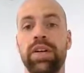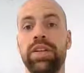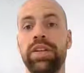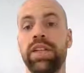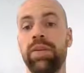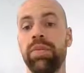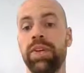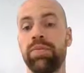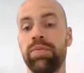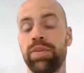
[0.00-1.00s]
and
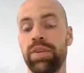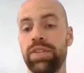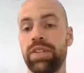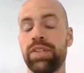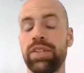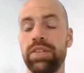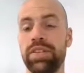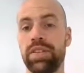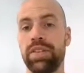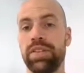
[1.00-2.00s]
EWM
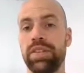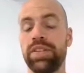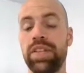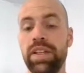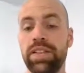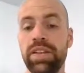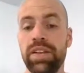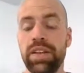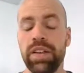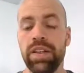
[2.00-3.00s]
processes this
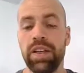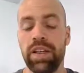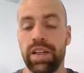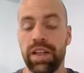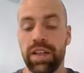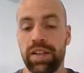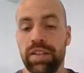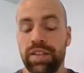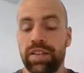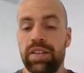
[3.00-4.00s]
data,
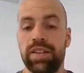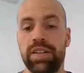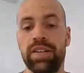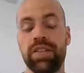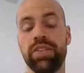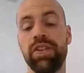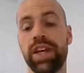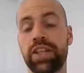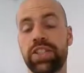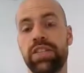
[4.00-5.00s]
and as a
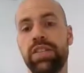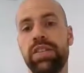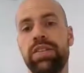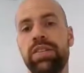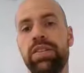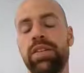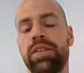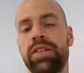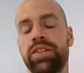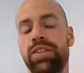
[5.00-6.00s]
reaction
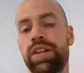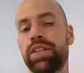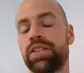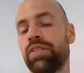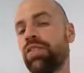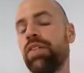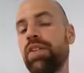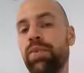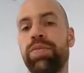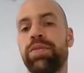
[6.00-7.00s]
triggers a
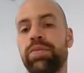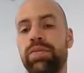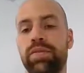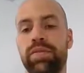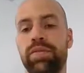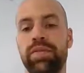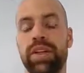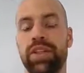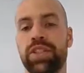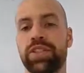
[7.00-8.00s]
follow-up
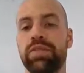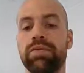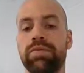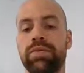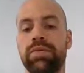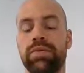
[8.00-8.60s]
action